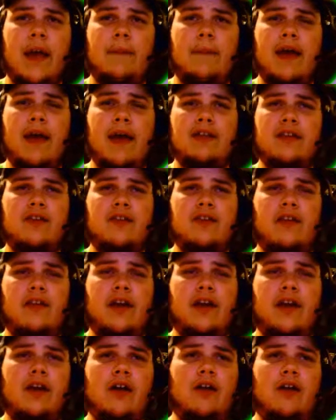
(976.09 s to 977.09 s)
back into the
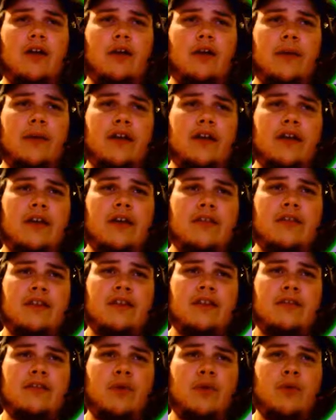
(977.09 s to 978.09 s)
Ludicolo, because at
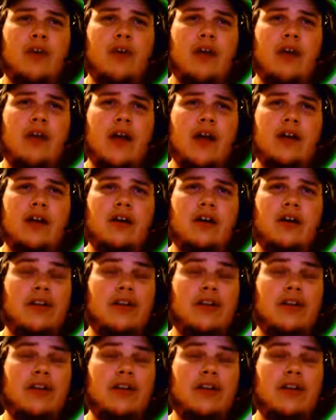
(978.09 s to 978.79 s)
this point Cryogonal